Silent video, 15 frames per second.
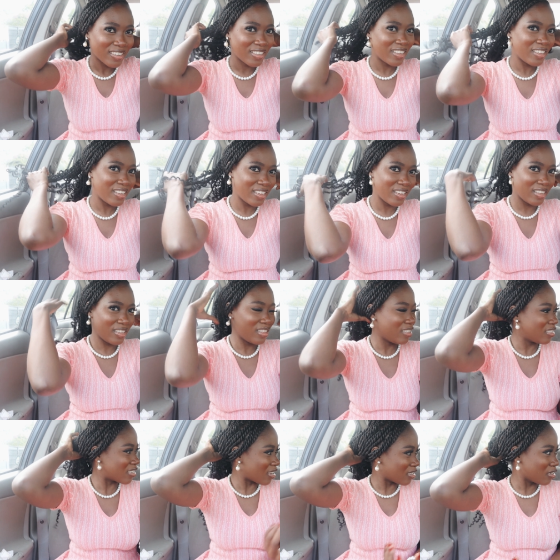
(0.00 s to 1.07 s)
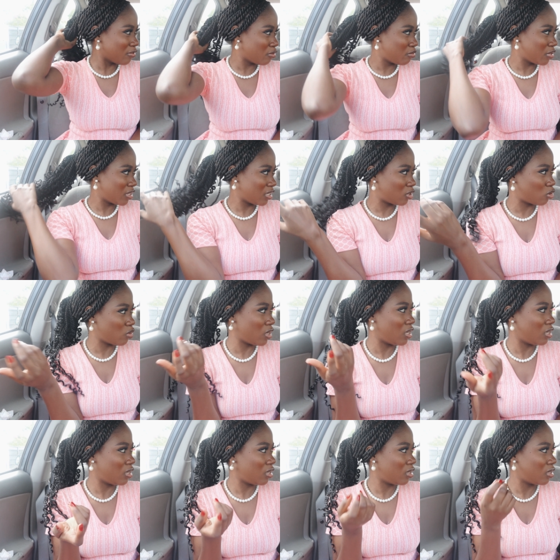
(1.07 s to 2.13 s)
It can even be this way.
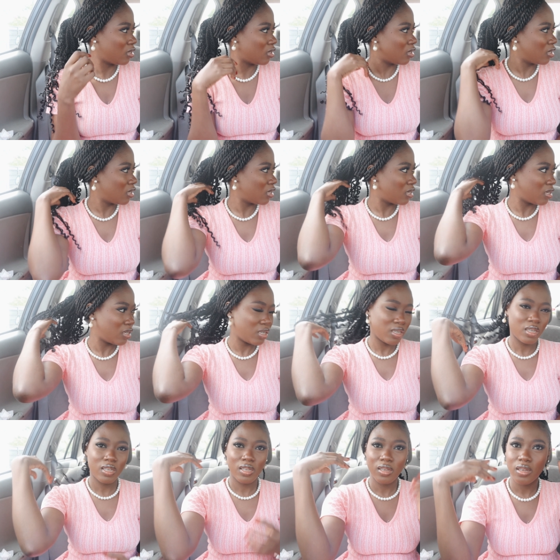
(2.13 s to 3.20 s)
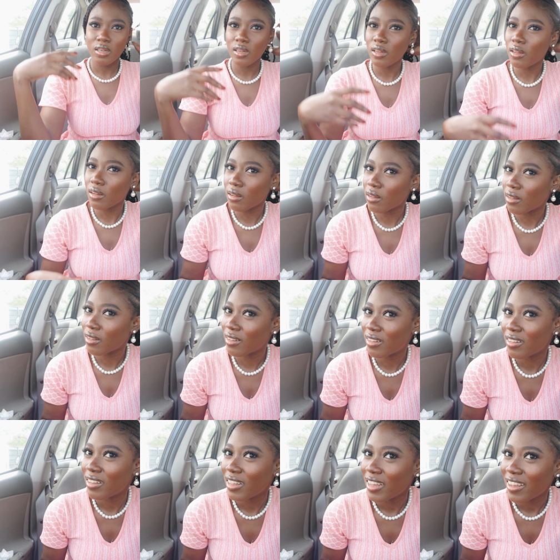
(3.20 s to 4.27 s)
Anyway, it's fine.
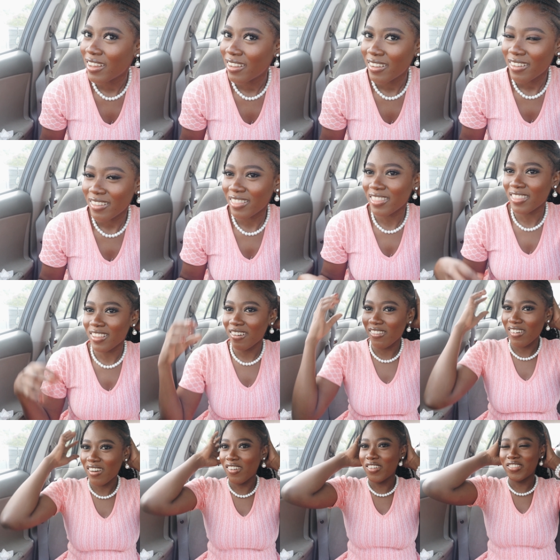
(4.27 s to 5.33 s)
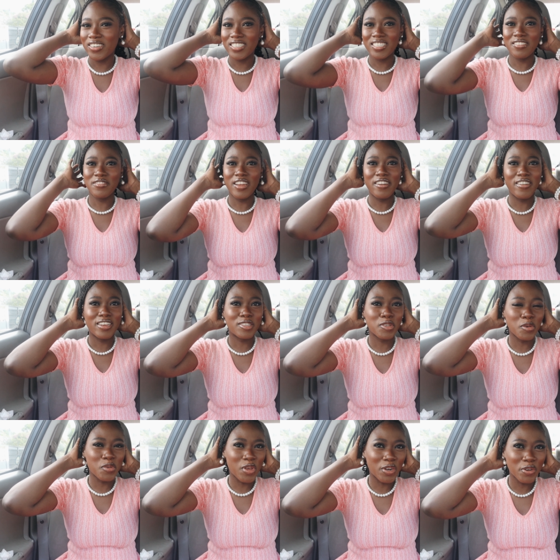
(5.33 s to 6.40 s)
Oh. So where are we wow, going to now? Like
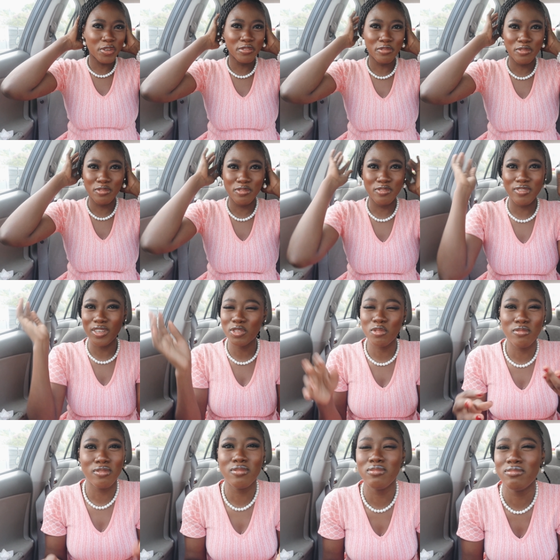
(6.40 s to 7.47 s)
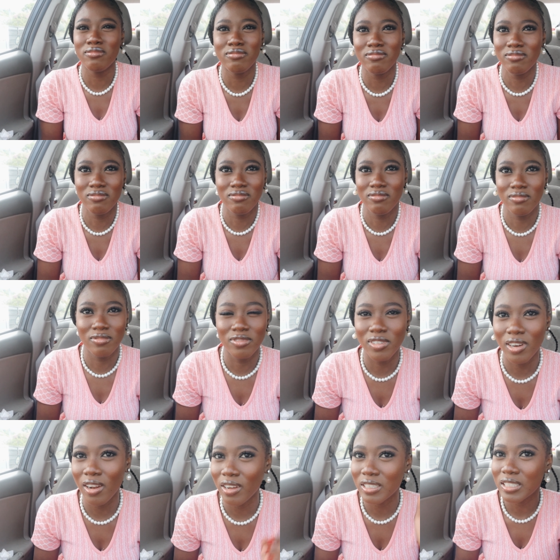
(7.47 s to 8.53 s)
director, this? you're not even you're too. I don't tell you to make
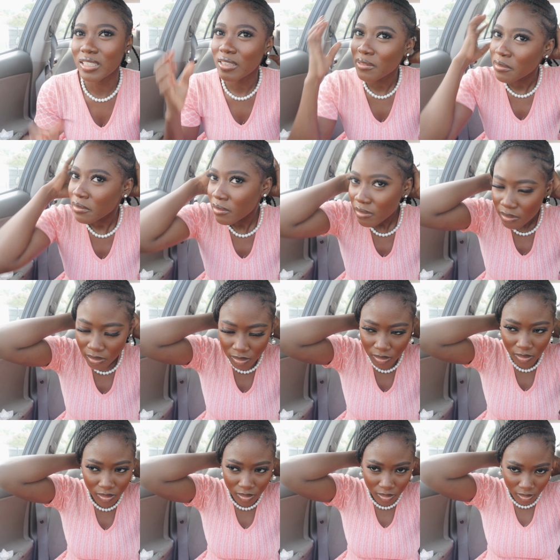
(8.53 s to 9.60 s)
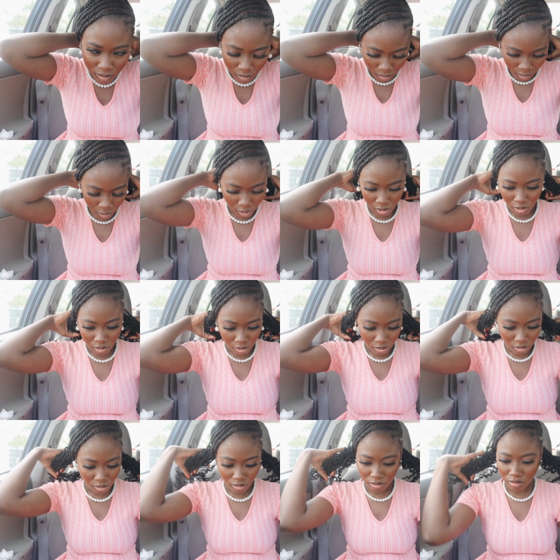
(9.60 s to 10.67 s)
you leave out. I told you the one that is fine. Like. No,
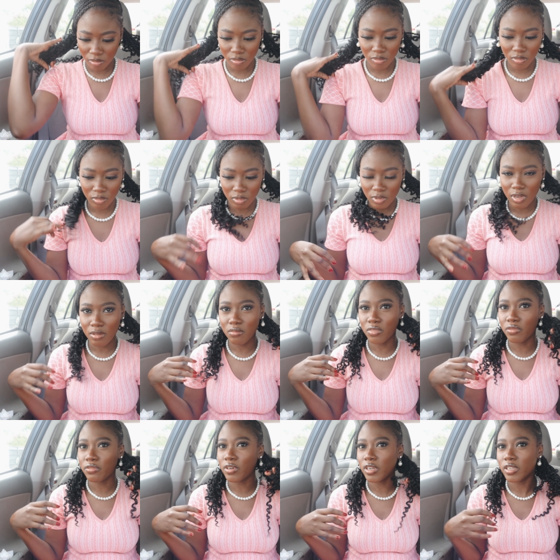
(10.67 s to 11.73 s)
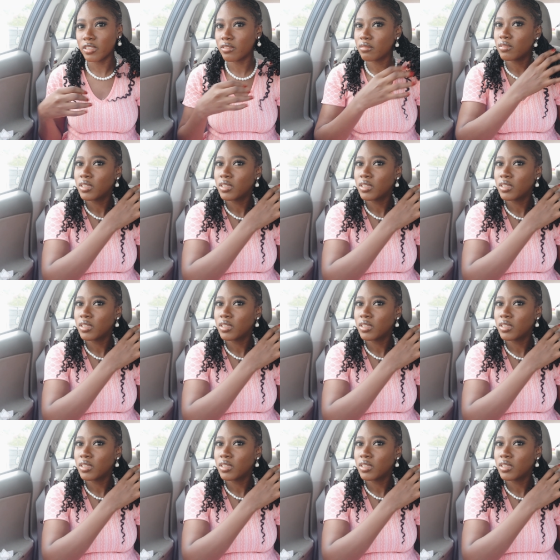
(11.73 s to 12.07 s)
can't be fine.